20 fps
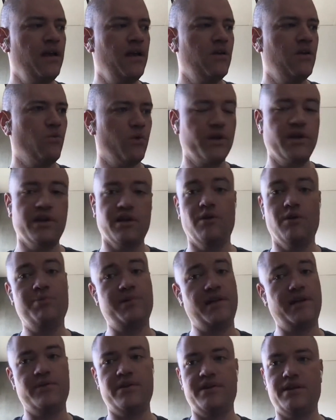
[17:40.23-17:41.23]
we're going to go
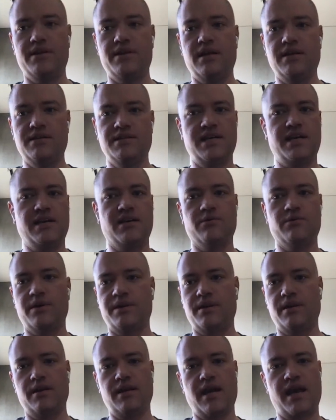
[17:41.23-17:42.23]
play with it and tinker with
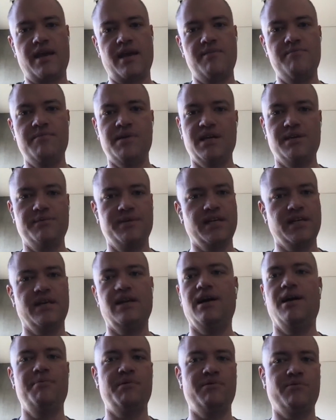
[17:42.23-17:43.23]
it. And being able to get
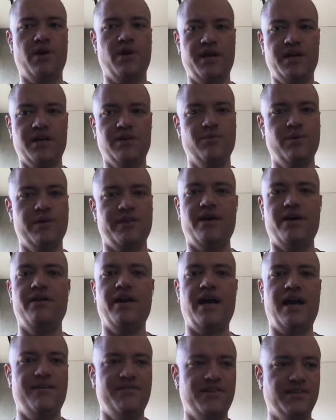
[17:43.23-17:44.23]
up and running without
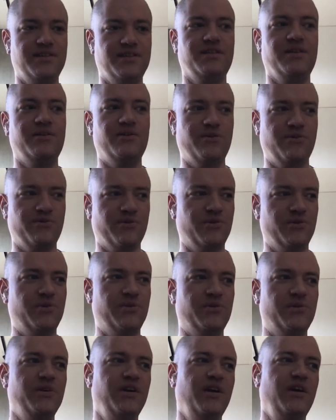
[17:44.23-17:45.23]
having to go
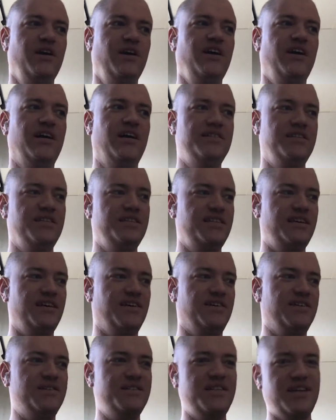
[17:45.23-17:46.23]
through a
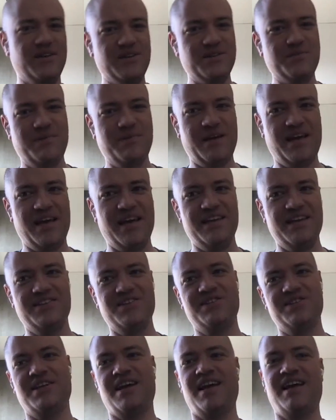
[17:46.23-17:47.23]
detailed sales
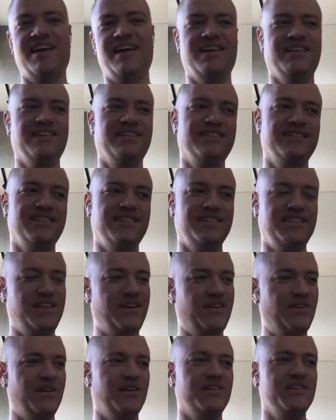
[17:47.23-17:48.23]
pitch and
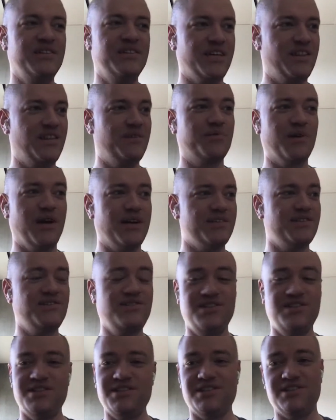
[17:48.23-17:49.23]
a lengthy process
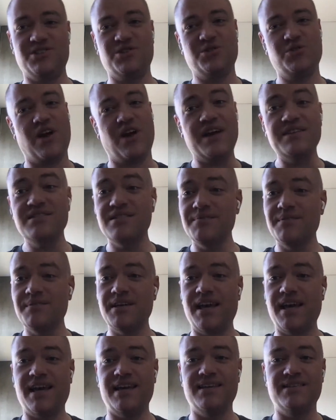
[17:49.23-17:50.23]
just to try something
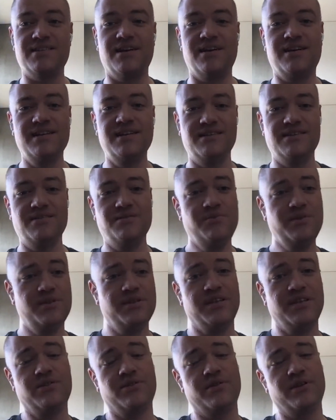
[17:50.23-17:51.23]
hands-on is
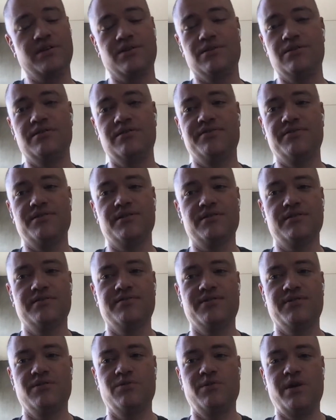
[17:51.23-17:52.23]
really critical for
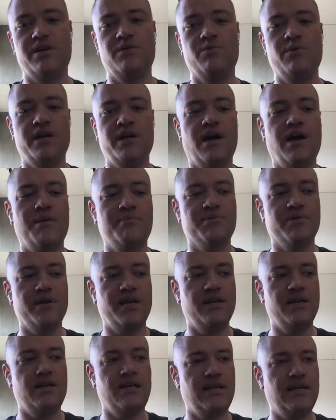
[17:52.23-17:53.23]
the way that we
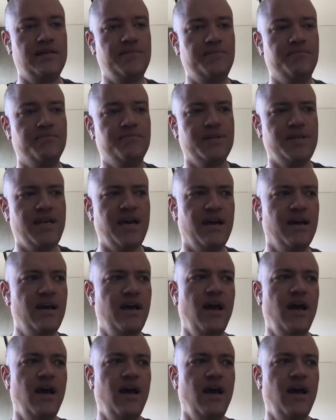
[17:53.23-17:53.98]
operate. But yeah,